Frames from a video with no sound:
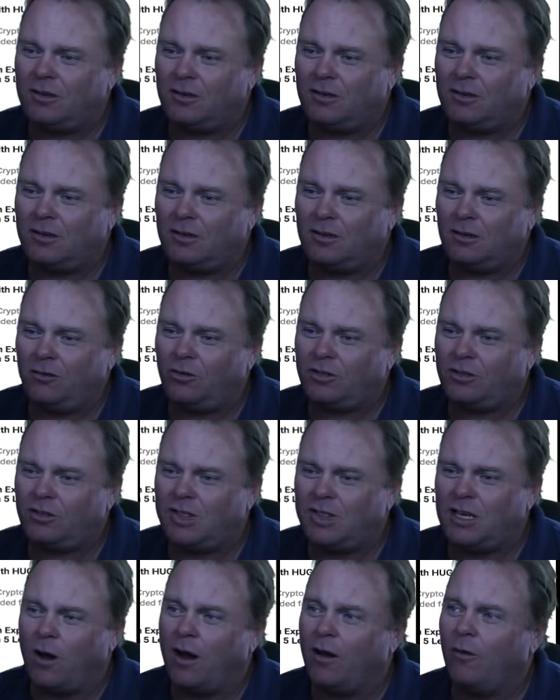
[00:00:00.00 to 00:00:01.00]
What's he
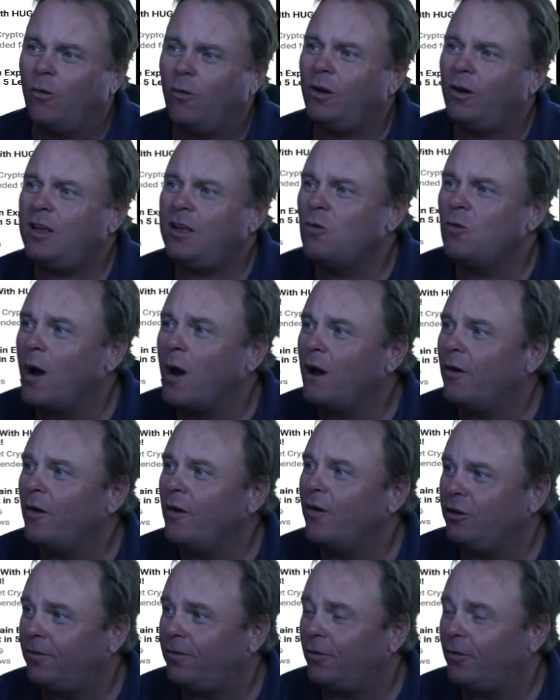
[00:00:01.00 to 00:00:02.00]
wearing? What are you wearing, you
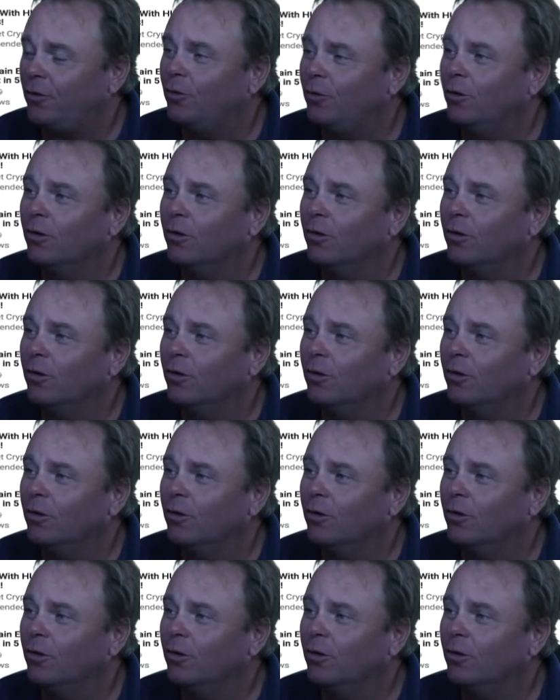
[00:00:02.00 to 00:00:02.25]
fool?